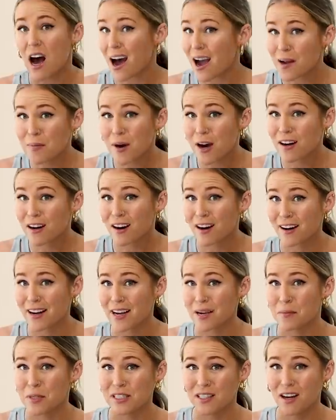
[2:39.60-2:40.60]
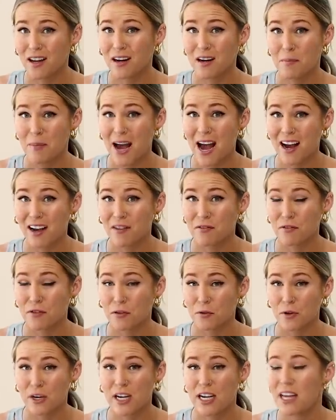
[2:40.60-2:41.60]
I bought it on Amazon in a pack of
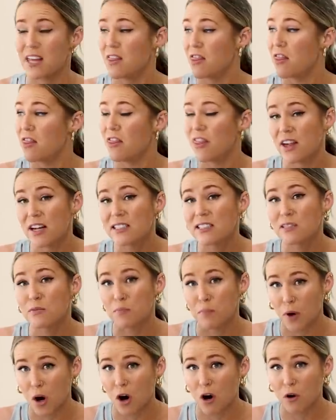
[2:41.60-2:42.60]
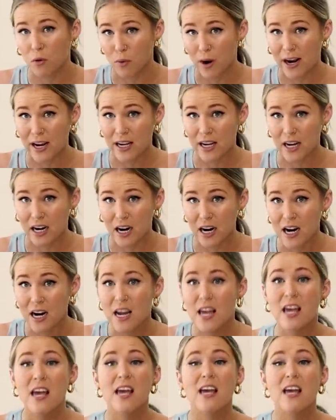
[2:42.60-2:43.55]
3, and this ball right here